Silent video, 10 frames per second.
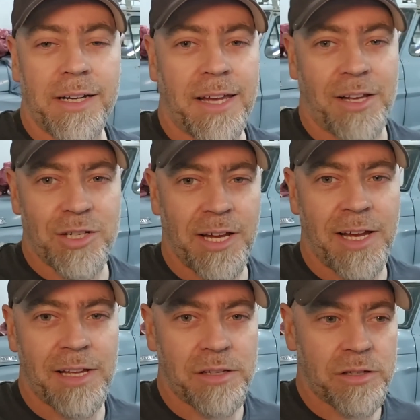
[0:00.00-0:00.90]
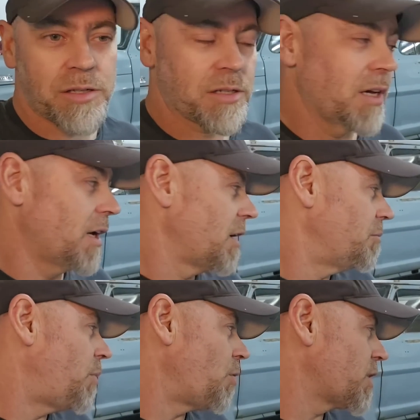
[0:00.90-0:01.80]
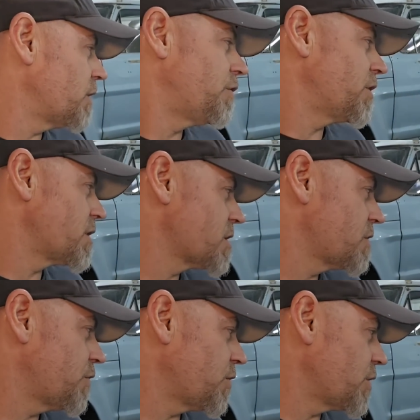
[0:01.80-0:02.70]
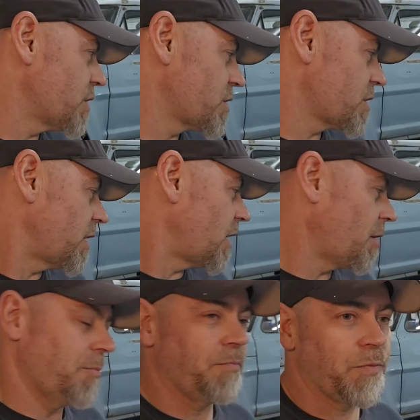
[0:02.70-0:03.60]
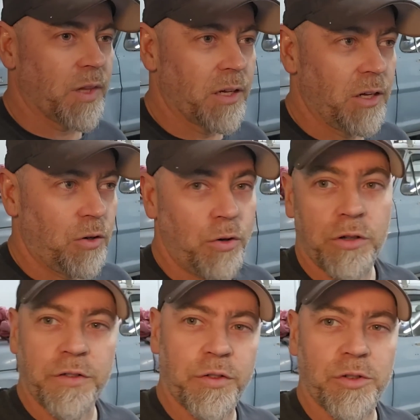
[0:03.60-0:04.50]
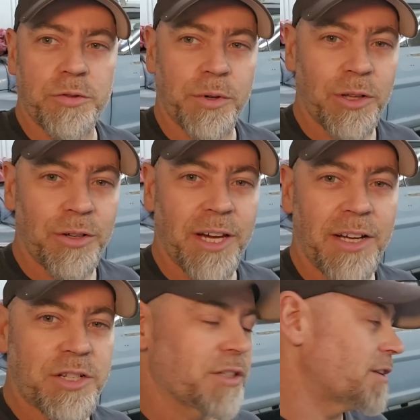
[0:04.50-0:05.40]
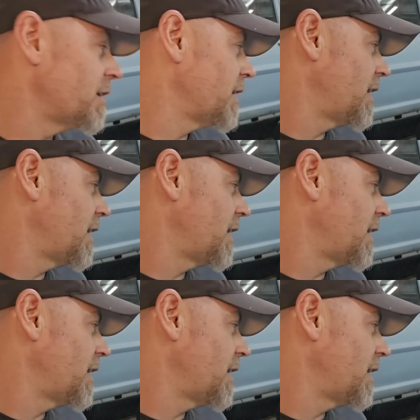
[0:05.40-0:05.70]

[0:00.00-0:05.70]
Catch cans, bulkhead fittings for this, oil filter relocation.